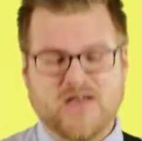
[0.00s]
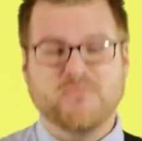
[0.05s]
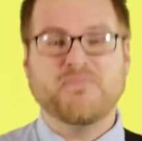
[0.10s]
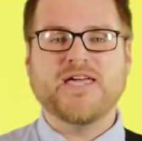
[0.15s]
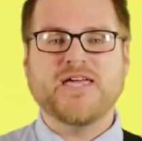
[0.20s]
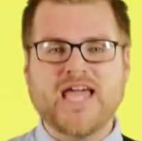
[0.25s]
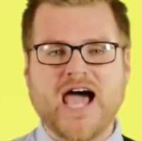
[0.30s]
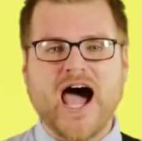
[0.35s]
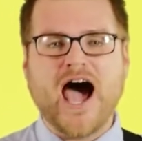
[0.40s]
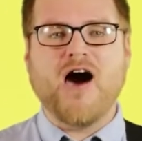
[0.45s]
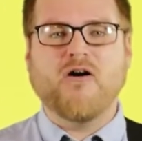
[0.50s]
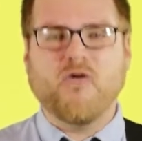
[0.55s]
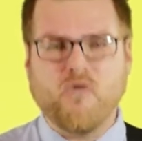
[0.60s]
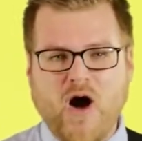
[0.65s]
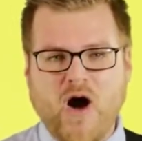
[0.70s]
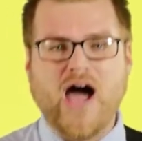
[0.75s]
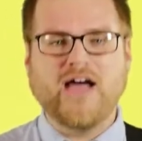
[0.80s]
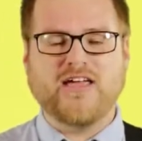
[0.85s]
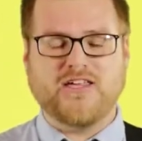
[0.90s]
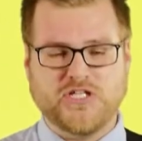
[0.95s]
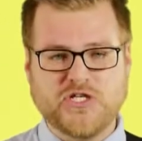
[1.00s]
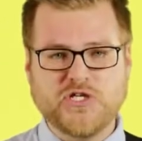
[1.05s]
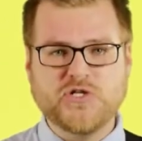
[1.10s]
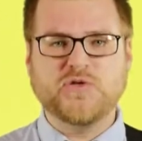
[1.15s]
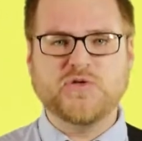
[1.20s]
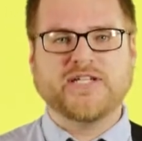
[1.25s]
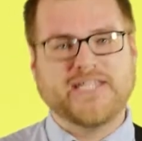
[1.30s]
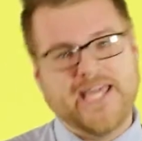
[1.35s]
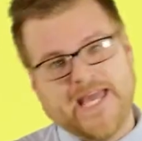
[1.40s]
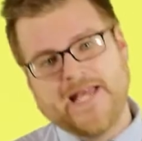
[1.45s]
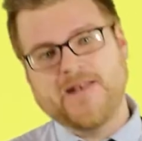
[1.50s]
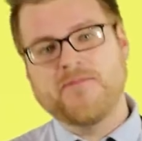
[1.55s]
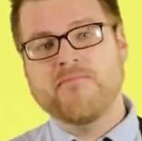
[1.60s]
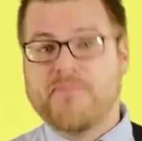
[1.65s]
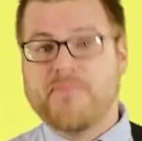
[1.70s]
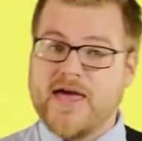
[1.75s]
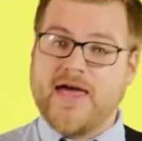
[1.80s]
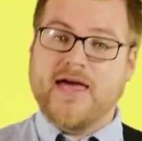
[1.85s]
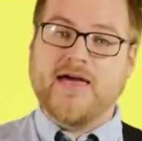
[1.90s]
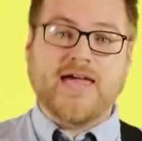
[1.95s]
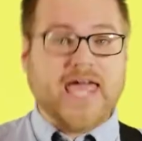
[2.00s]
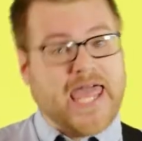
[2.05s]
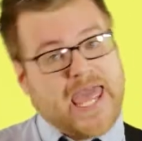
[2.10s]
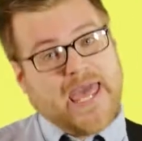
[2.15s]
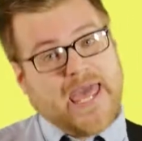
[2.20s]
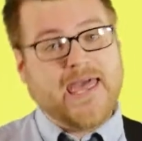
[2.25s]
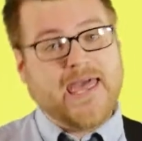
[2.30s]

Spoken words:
beyond what you can bear.